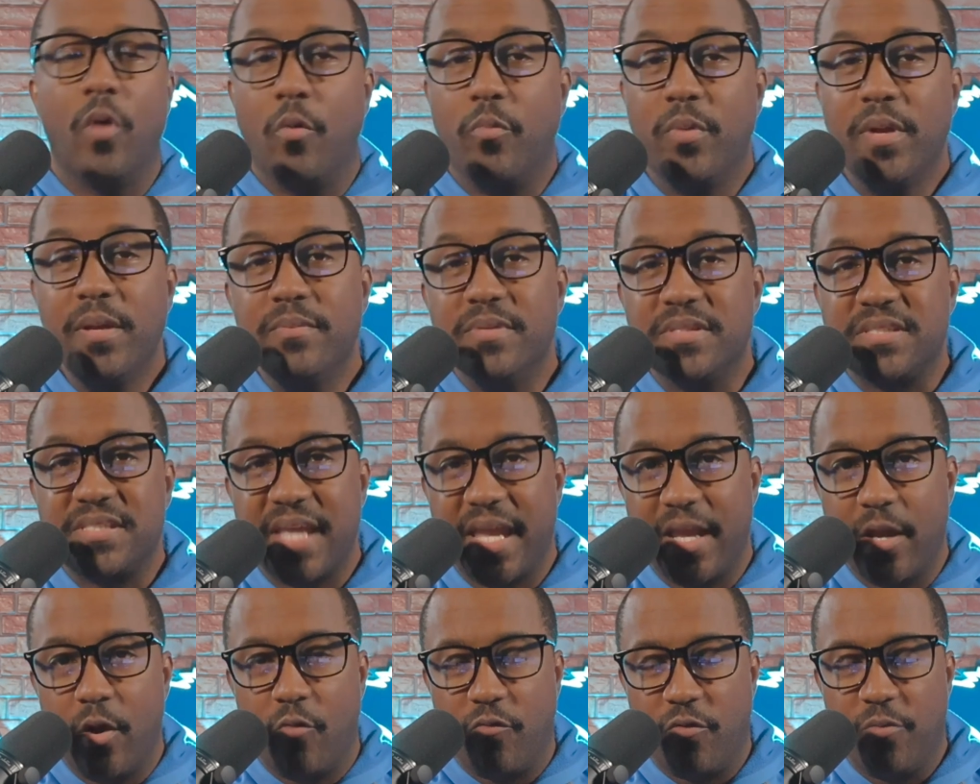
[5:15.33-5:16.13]
what we would
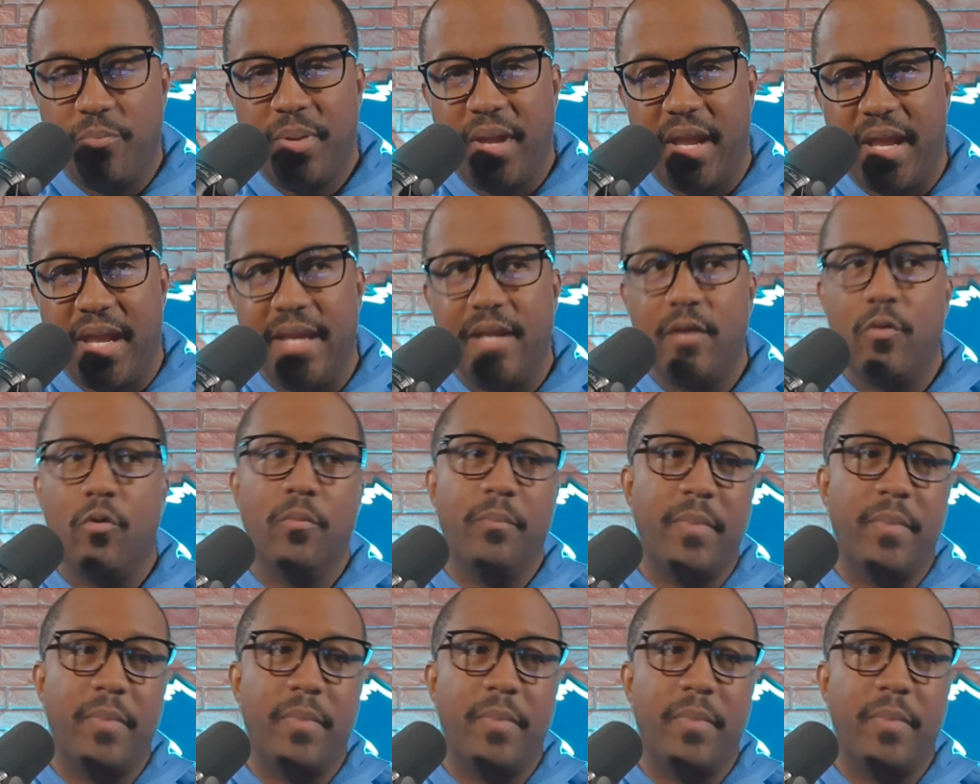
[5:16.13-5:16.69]
say overpaying,